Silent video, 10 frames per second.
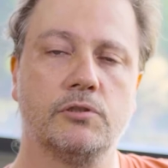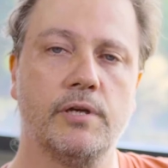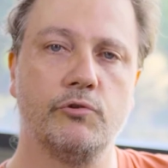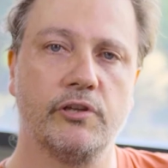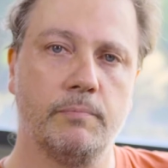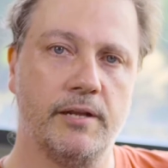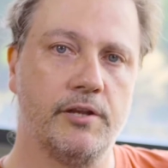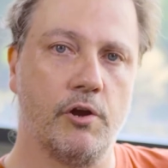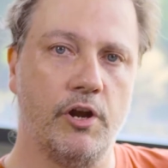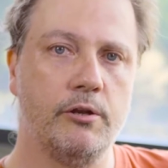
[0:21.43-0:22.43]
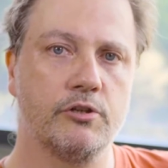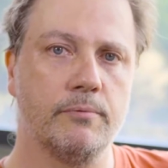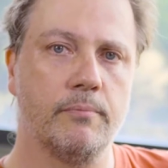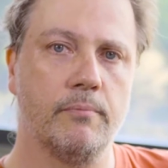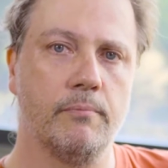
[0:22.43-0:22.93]
try to explain the
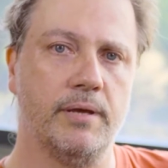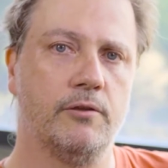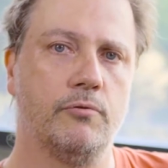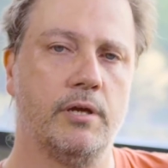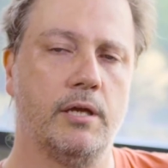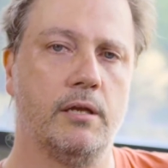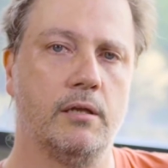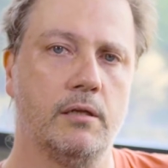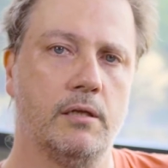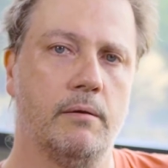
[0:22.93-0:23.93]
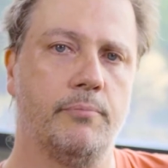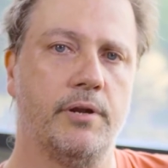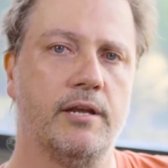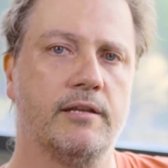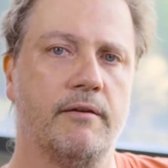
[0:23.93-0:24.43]
conundrum between
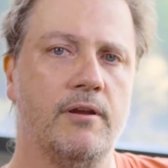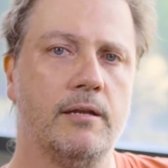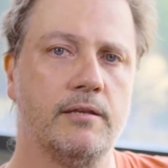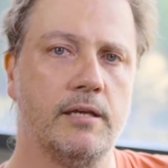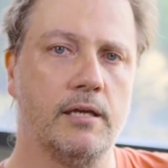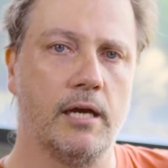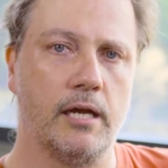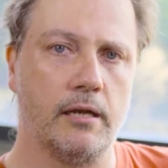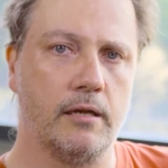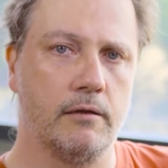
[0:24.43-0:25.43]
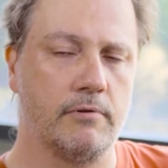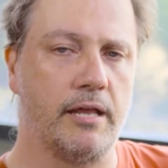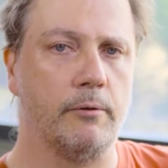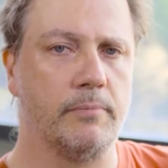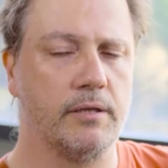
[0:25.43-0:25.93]
predictability and
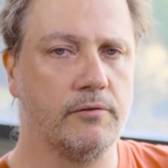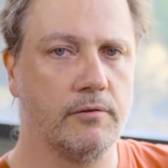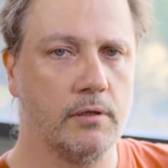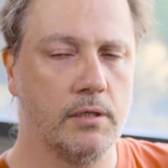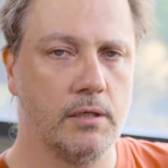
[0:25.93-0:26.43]
randomness.